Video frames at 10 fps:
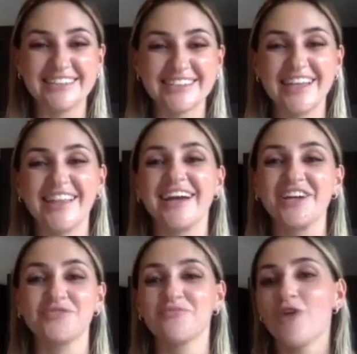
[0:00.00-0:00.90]
Just that like a
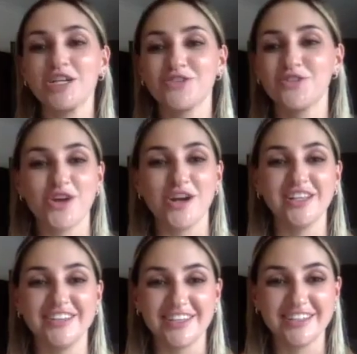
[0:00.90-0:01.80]
rush of
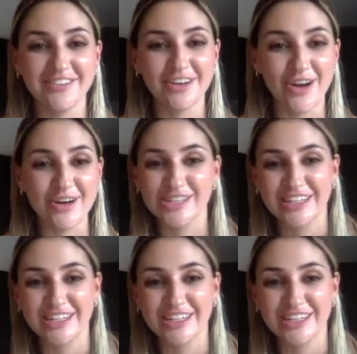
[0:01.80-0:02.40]
adrenaline that never goes.